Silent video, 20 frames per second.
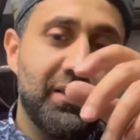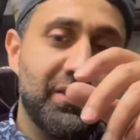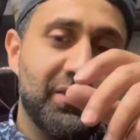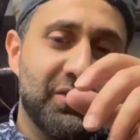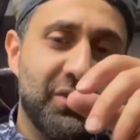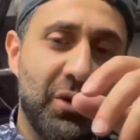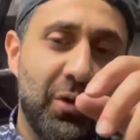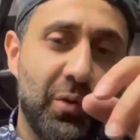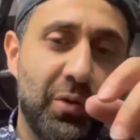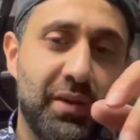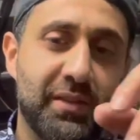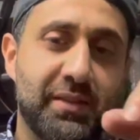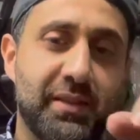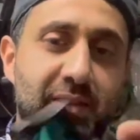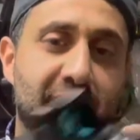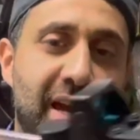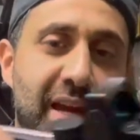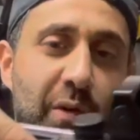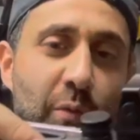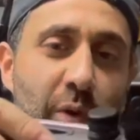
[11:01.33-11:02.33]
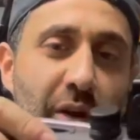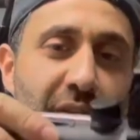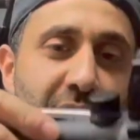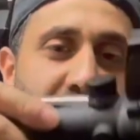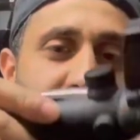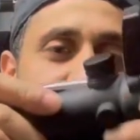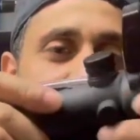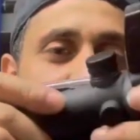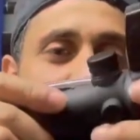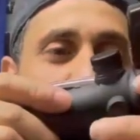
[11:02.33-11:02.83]
So this is kind of
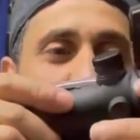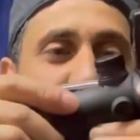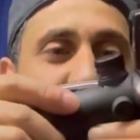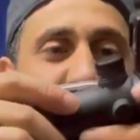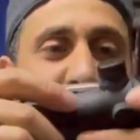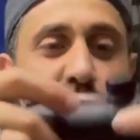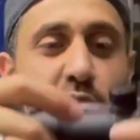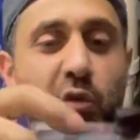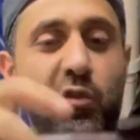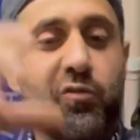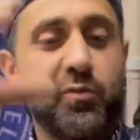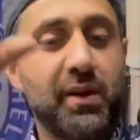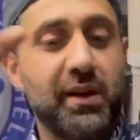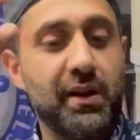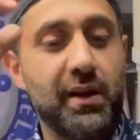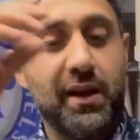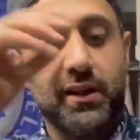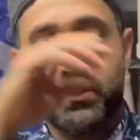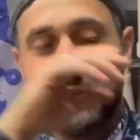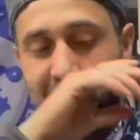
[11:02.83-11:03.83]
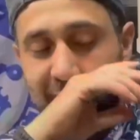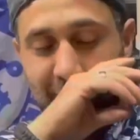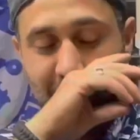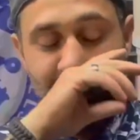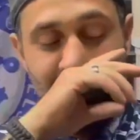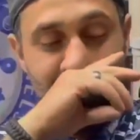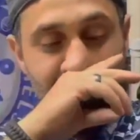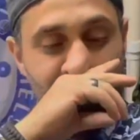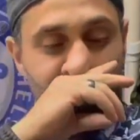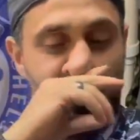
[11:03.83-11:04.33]
what drove me to actually
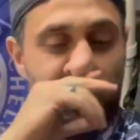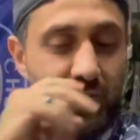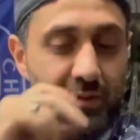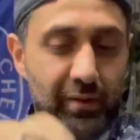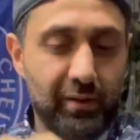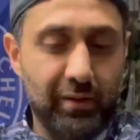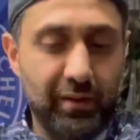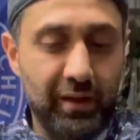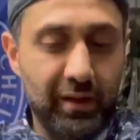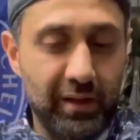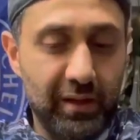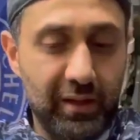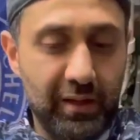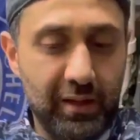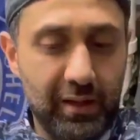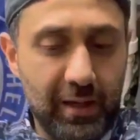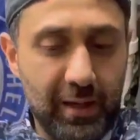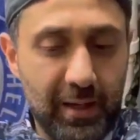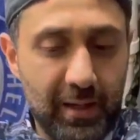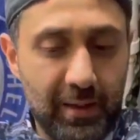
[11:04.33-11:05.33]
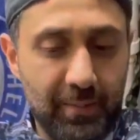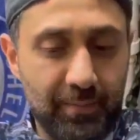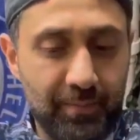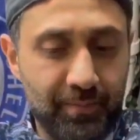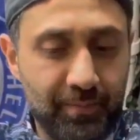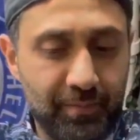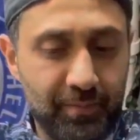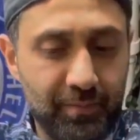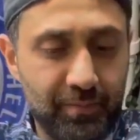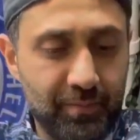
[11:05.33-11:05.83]
do the
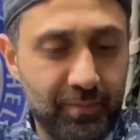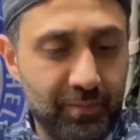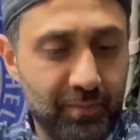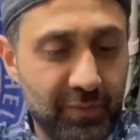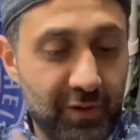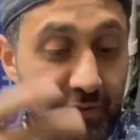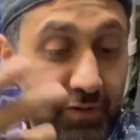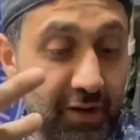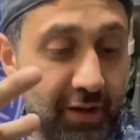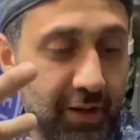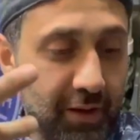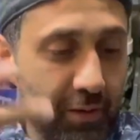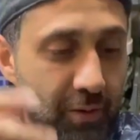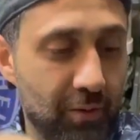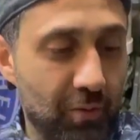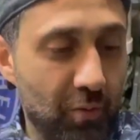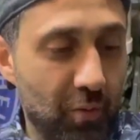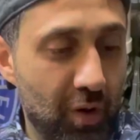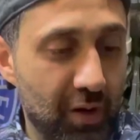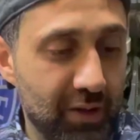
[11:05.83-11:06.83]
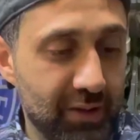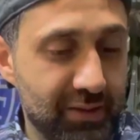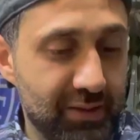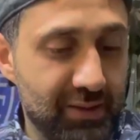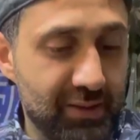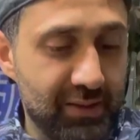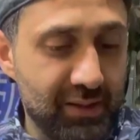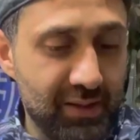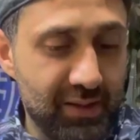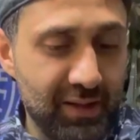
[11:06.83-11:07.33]
video.
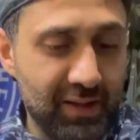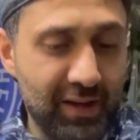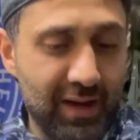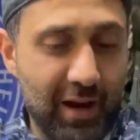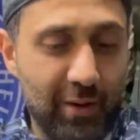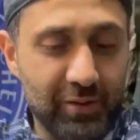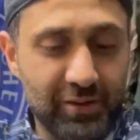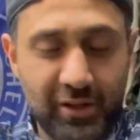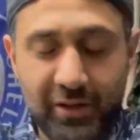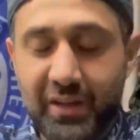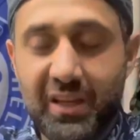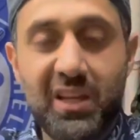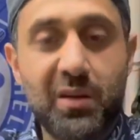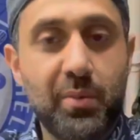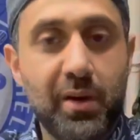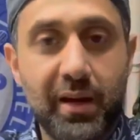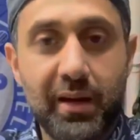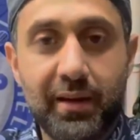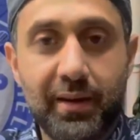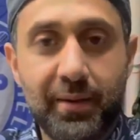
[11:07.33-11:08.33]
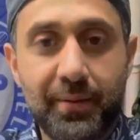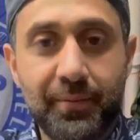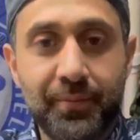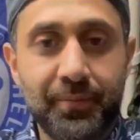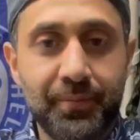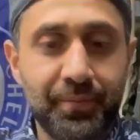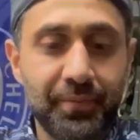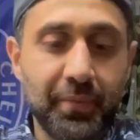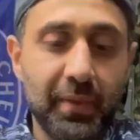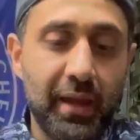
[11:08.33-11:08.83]
Was I was on eBay
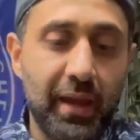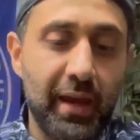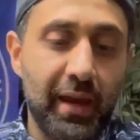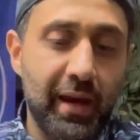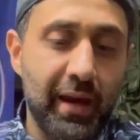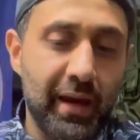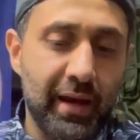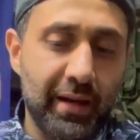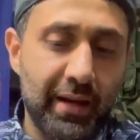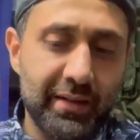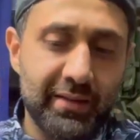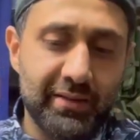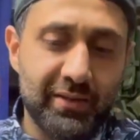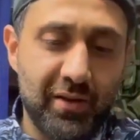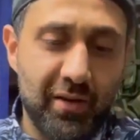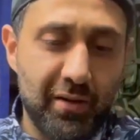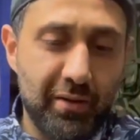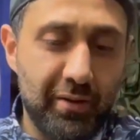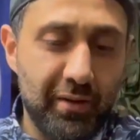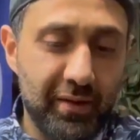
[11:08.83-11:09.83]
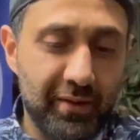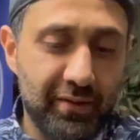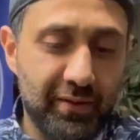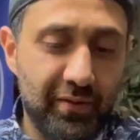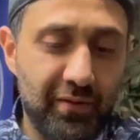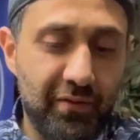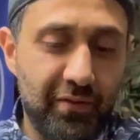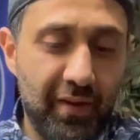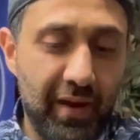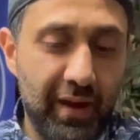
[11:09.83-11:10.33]
and I saw this
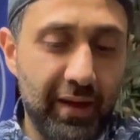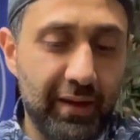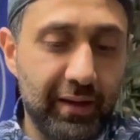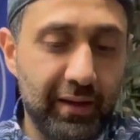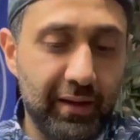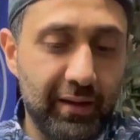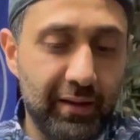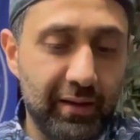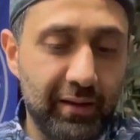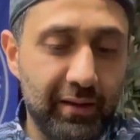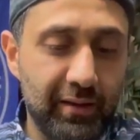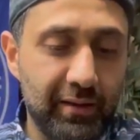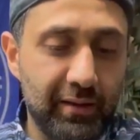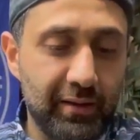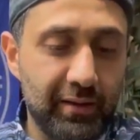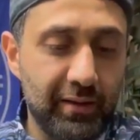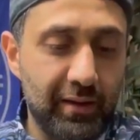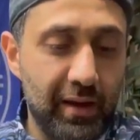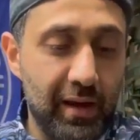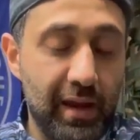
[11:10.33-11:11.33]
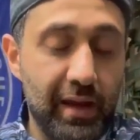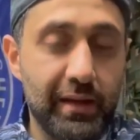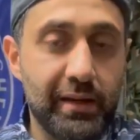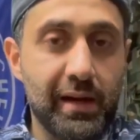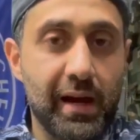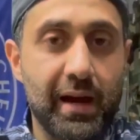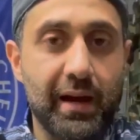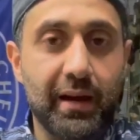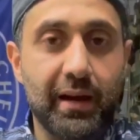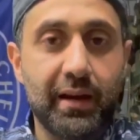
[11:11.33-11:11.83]
fake
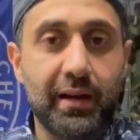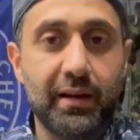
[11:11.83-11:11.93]
ACOG.